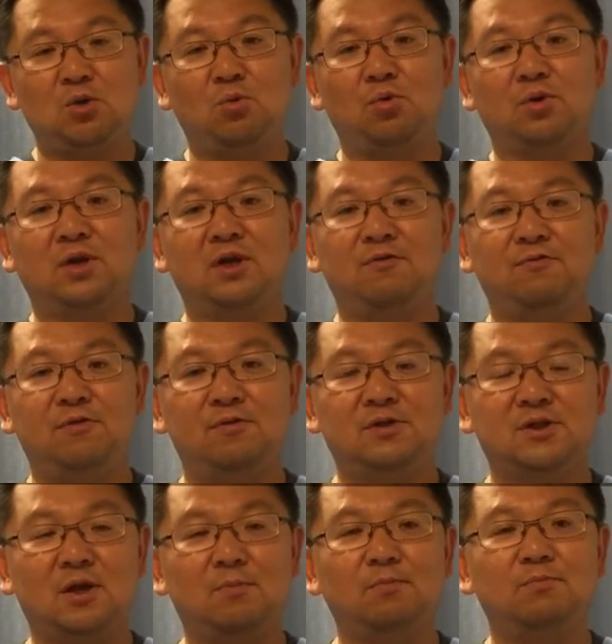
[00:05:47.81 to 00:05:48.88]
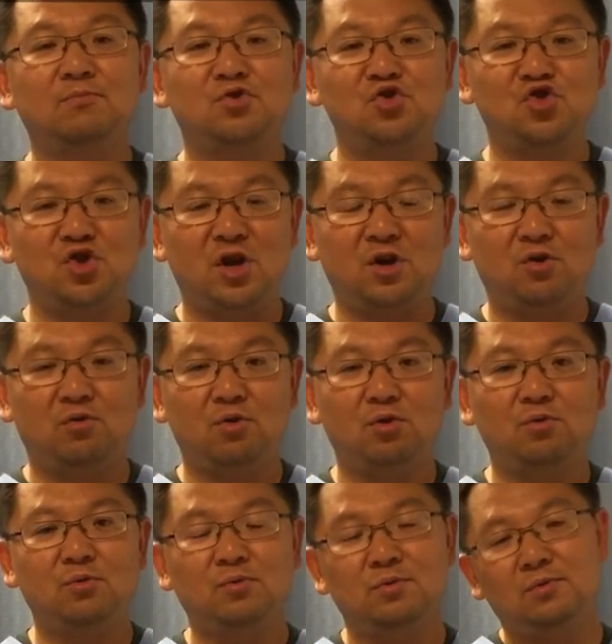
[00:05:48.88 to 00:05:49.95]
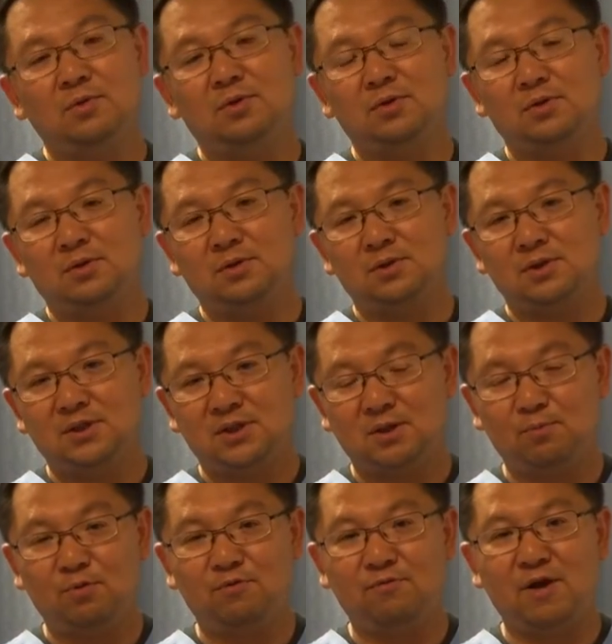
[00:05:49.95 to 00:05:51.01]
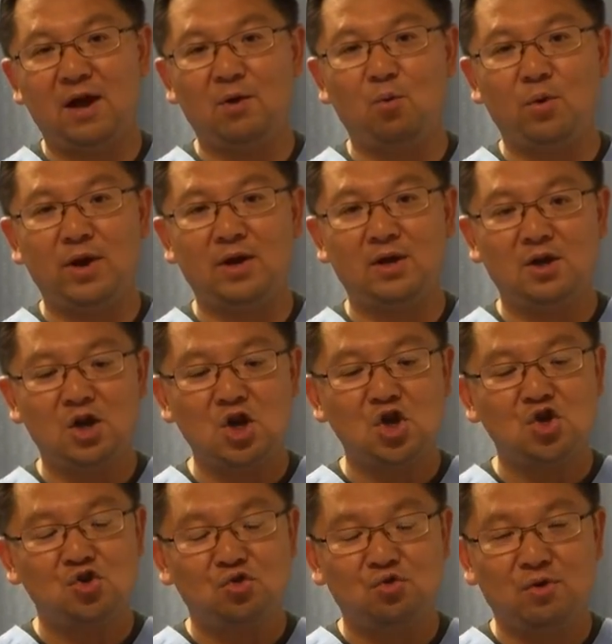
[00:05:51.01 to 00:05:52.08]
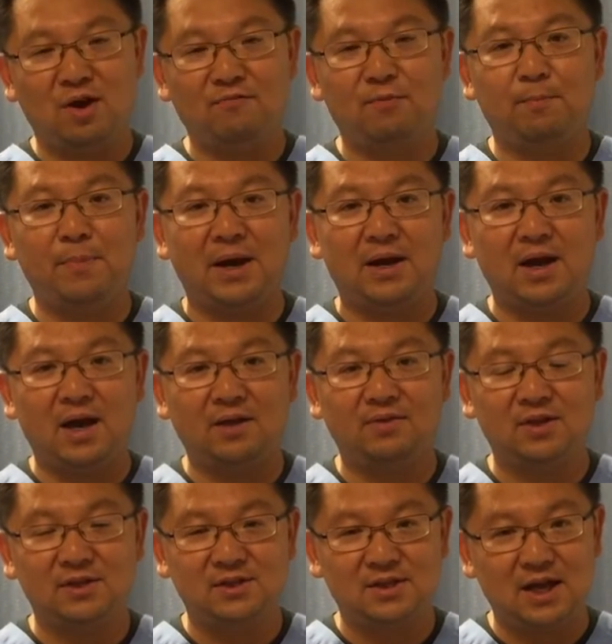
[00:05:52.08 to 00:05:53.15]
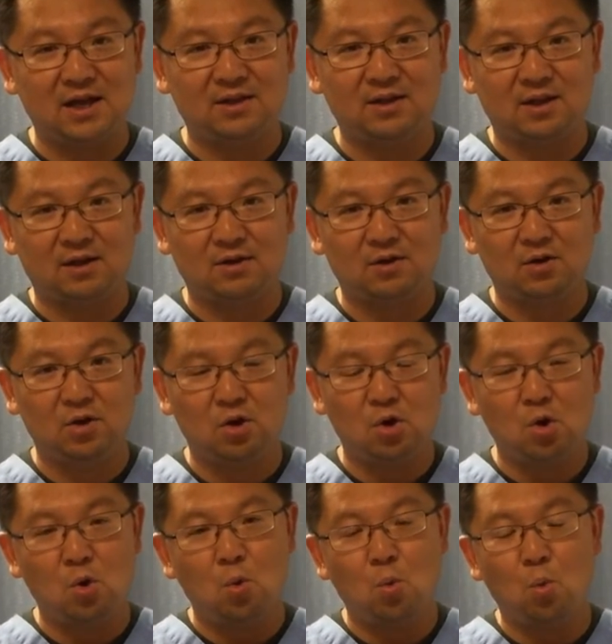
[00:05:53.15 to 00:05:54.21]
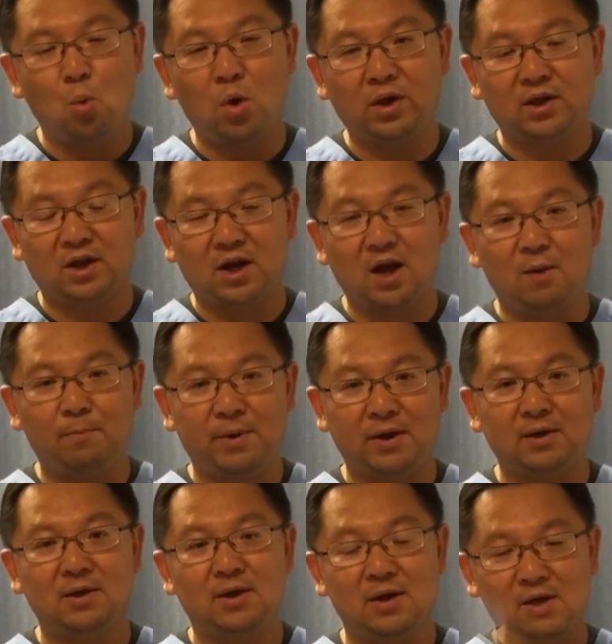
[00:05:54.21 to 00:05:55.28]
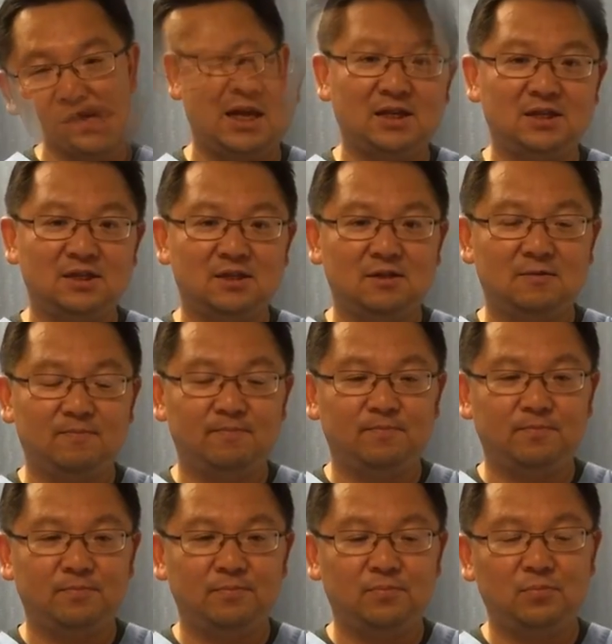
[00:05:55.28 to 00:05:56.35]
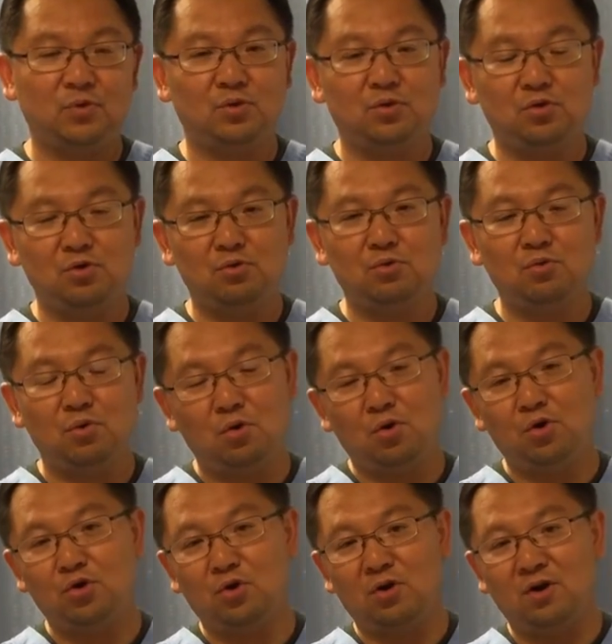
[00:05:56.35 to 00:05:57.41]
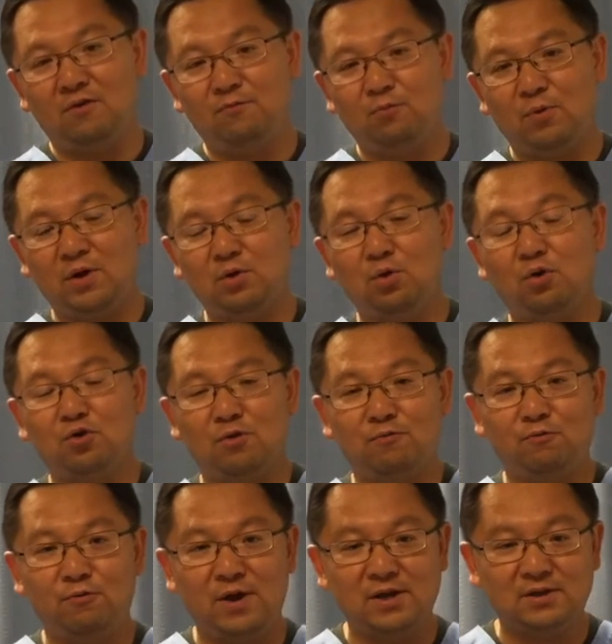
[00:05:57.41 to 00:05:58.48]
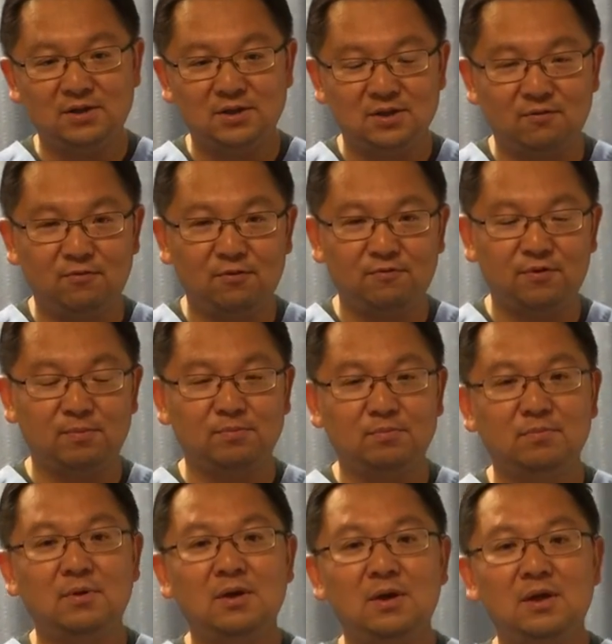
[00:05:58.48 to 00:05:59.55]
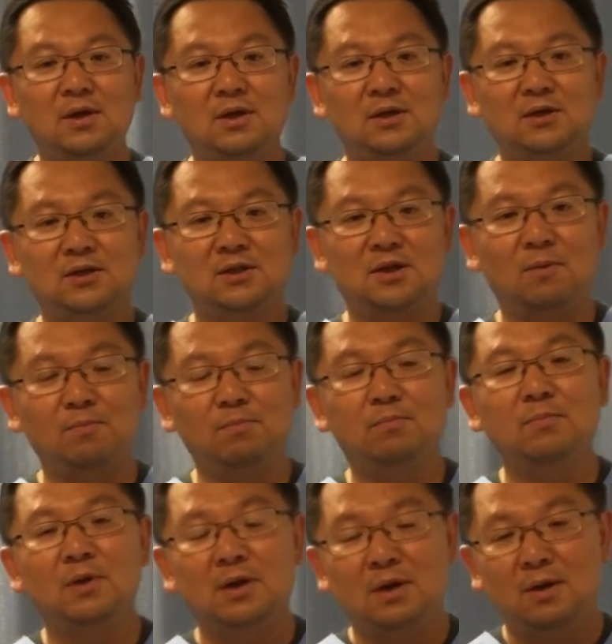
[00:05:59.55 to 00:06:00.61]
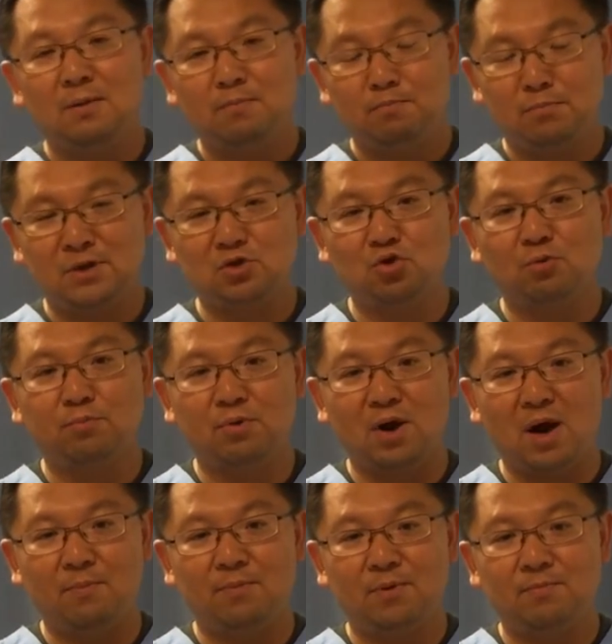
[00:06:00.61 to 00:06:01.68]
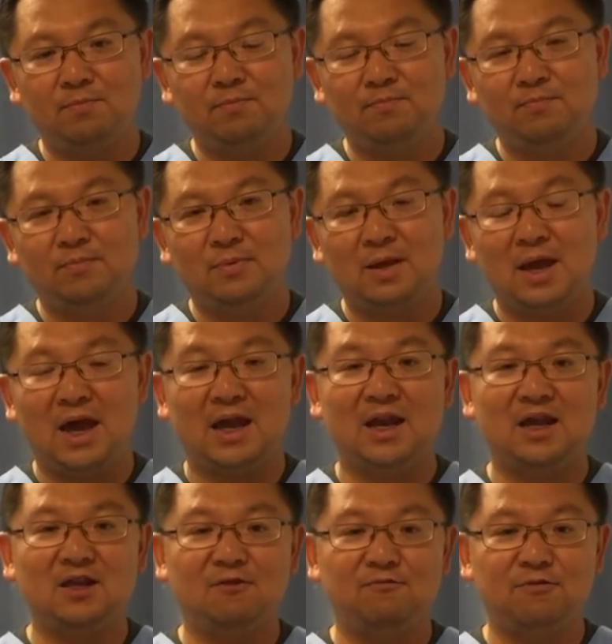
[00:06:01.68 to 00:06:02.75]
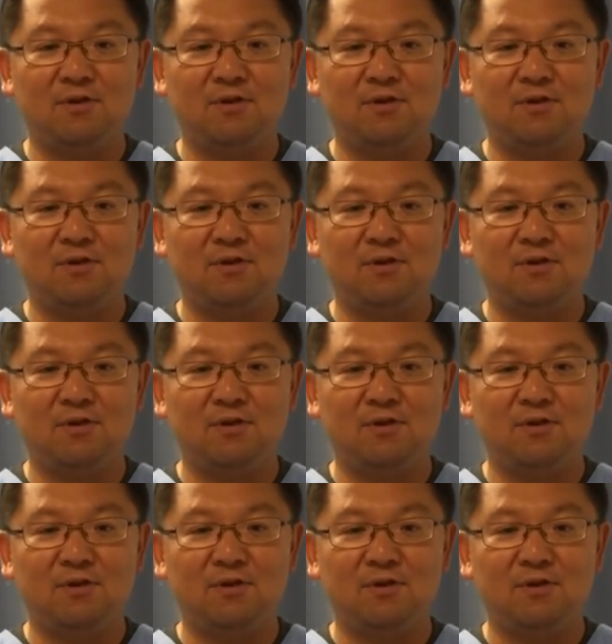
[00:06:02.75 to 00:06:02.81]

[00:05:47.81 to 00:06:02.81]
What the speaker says: it will give you some general, simplified way to have better understanding what the cup. And in case you or your loved one or your friends suffer from some muscle problem, and then